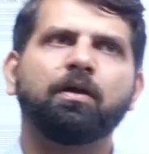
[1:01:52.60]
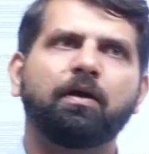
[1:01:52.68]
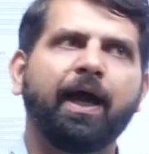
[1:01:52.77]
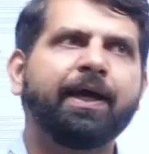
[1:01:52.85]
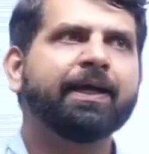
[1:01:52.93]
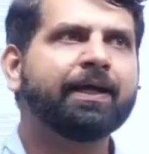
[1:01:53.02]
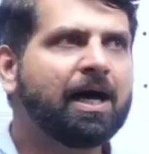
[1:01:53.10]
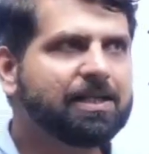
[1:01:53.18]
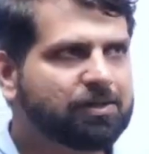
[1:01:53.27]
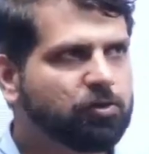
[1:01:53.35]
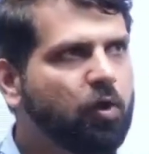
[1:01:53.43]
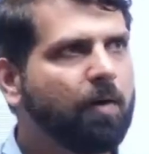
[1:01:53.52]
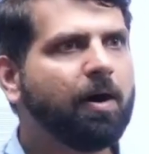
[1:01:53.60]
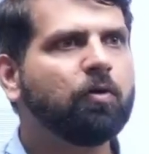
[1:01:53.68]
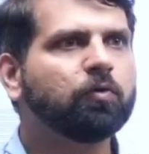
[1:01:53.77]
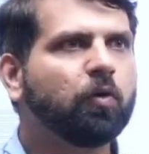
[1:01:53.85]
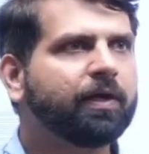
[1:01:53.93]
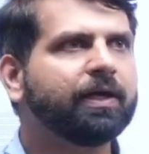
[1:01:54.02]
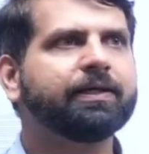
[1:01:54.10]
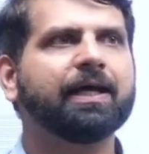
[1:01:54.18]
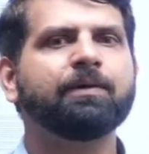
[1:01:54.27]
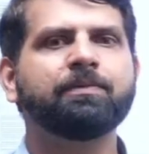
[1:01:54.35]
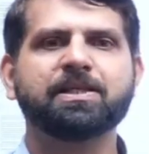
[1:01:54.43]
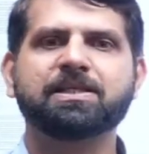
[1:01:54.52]
I can ask you about, okay, tell
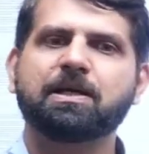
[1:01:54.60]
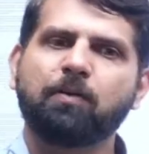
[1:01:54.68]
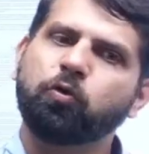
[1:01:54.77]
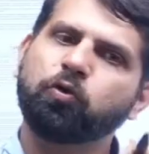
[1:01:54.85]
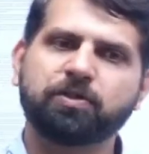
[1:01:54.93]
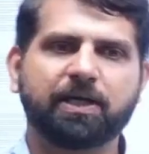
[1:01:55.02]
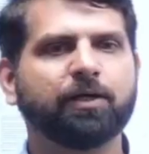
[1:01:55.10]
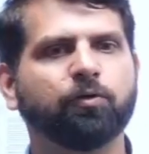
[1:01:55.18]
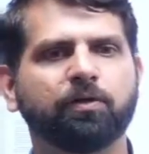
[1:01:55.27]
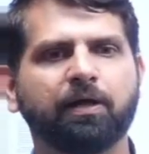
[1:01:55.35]
me just about your childhood.